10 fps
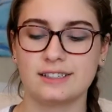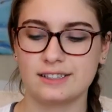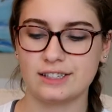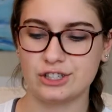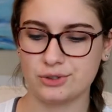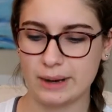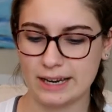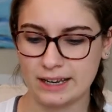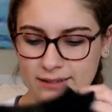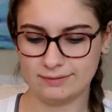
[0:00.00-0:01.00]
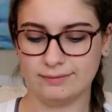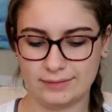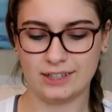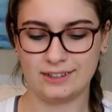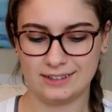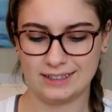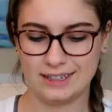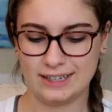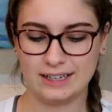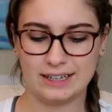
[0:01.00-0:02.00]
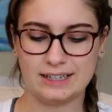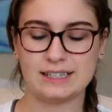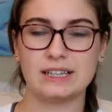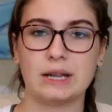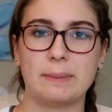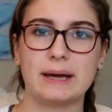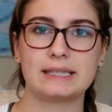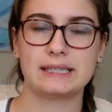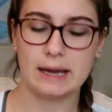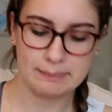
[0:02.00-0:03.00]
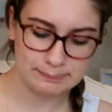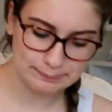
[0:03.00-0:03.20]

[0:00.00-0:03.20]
situate it. It's a little messed up.